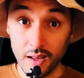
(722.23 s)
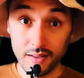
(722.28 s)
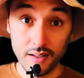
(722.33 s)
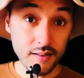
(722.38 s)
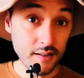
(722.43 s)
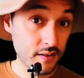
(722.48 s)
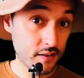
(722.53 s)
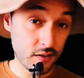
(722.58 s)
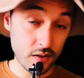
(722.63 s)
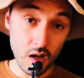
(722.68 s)
And this
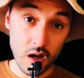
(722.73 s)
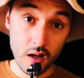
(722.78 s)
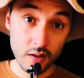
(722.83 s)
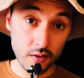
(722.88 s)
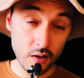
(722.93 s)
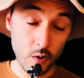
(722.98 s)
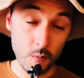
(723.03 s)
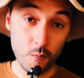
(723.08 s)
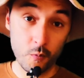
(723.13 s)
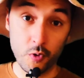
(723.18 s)
is not
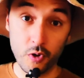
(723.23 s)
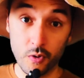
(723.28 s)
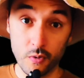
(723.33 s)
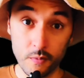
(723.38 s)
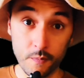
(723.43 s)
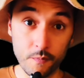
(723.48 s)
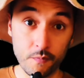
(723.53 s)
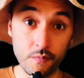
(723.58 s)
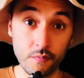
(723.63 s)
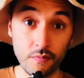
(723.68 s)
homebrew.
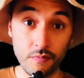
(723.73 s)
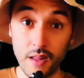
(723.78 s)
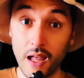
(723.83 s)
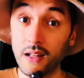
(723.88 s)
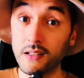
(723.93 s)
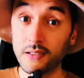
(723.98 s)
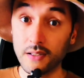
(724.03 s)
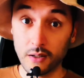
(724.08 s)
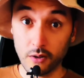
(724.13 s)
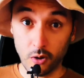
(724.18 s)

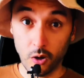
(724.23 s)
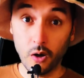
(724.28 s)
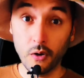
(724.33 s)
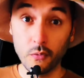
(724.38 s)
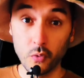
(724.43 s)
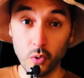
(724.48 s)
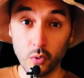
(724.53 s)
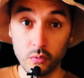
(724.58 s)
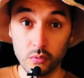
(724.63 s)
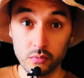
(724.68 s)
That's a core
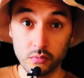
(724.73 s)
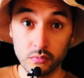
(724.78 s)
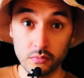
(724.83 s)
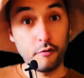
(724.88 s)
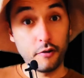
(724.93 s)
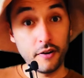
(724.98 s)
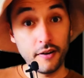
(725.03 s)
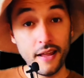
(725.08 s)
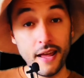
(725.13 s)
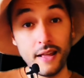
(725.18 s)
rule.
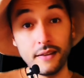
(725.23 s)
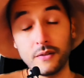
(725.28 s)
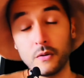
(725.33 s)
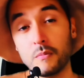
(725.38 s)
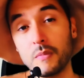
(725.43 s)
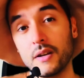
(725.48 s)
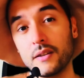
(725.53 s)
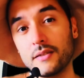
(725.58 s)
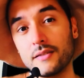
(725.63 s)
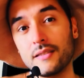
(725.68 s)
For that, you
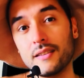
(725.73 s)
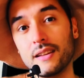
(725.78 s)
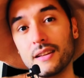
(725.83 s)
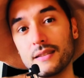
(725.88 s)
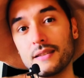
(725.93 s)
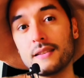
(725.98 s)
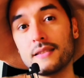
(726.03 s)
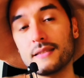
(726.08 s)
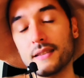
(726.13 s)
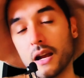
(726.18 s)
must
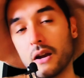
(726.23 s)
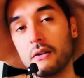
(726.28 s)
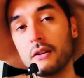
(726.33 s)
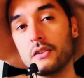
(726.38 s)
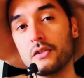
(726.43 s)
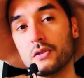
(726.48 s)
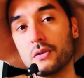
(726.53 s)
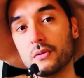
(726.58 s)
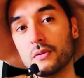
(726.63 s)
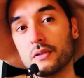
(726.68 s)
necessarily
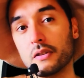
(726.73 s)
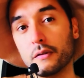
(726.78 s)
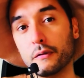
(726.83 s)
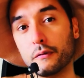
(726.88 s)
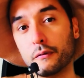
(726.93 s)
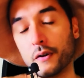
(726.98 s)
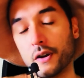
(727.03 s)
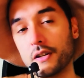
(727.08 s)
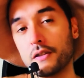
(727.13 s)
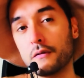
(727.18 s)
choose the
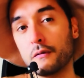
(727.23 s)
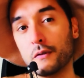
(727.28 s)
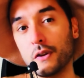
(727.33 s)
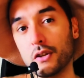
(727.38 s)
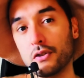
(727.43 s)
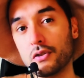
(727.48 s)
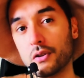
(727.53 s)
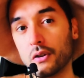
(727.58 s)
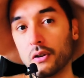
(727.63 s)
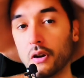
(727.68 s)
first
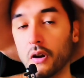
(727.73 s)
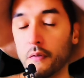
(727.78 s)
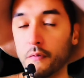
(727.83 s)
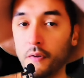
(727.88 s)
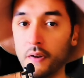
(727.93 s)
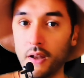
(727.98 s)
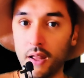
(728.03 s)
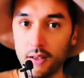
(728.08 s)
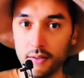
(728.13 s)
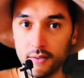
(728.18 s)
feature of
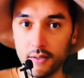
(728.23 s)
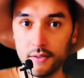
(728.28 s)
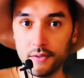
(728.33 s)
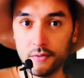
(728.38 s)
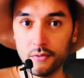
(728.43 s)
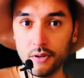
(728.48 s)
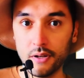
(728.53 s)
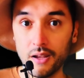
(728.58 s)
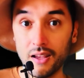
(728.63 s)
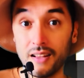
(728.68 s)
an
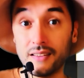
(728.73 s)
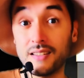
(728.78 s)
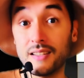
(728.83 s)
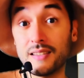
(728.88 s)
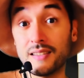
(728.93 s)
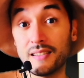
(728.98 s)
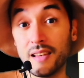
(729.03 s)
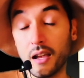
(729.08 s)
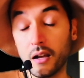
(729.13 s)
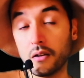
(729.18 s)
ancestry and the
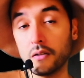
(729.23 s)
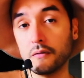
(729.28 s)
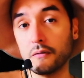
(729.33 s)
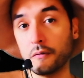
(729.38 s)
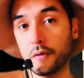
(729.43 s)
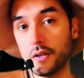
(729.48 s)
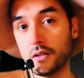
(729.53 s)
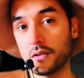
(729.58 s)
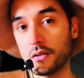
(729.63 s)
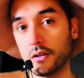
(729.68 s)
second
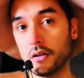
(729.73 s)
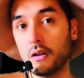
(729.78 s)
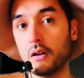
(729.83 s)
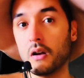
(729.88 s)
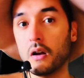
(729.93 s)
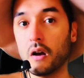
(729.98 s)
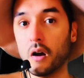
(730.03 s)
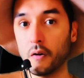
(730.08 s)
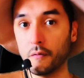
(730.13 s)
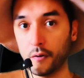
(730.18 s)
feature
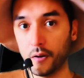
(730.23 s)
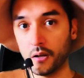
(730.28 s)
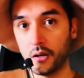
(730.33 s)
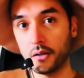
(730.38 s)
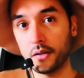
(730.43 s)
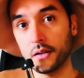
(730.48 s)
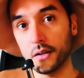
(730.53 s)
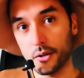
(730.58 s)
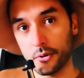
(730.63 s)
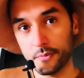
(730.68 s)
of
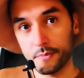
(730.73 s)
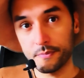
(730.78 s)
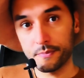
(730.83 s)
another.